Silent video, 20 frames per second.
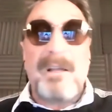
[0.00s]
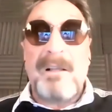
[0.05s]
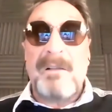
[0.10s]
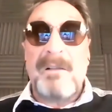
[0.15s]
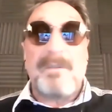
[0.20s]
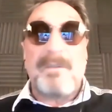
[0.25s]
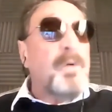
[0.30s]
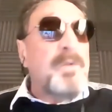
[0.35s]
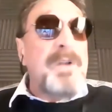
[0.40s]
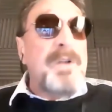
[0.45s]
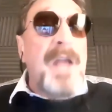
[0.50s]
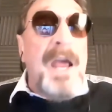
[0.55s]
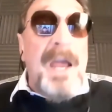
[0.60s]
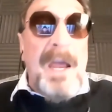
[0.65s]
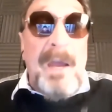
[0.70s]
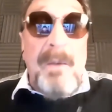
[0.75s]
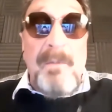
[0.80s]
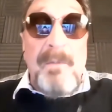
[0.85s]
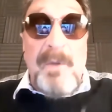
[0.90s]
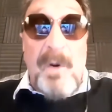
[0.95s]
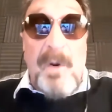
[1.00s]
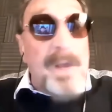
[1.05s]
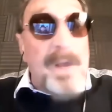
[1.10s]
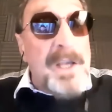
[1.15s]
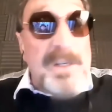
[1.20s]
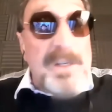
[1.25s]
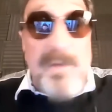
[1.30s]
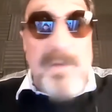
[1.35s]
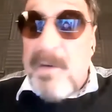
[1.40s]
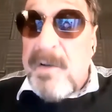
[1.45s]
no name, don't
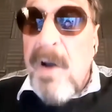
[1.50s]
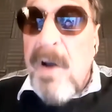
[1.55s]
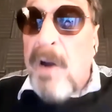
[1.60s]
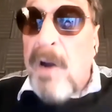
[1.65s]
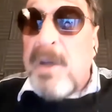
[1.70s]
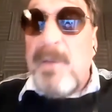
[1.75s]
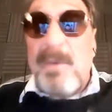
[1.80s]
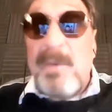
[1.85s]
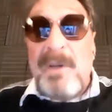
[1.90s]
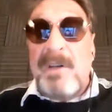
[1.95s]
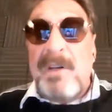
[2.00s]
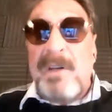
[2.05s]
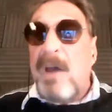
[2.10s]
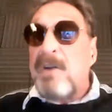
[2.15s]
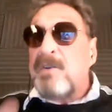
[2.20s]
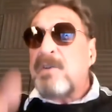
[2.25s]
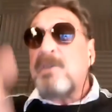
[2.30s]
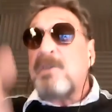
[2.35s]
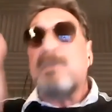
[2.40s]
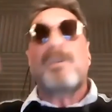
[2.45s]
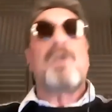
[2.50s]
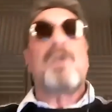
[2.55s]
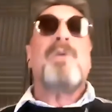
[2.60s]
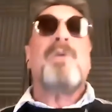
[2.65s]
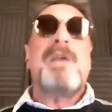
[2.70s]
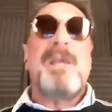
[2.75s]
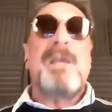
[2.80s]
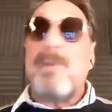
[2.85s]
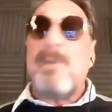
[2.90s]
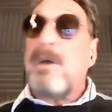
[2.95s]
ask for documentation, no
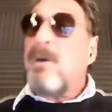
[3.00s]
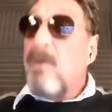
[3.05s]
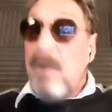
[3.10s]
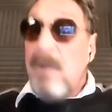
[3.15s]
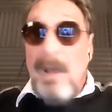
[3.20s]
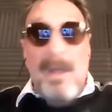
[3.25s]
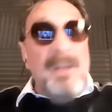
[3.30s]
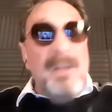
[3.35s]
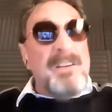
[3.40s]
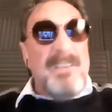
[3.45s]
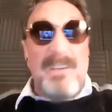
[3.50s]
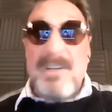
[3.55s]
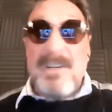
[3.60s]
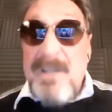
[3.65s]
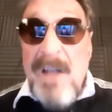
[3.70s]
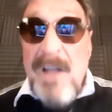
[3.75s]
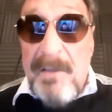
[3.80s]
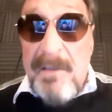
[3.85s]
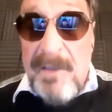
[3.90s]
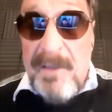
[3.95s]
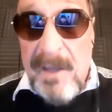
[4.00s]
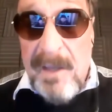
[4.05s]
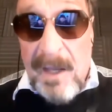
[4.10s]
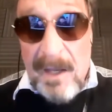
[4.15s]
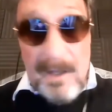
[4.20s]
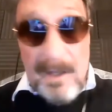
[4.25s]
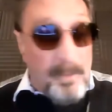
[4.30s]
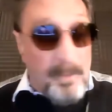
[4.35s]
email, nothing.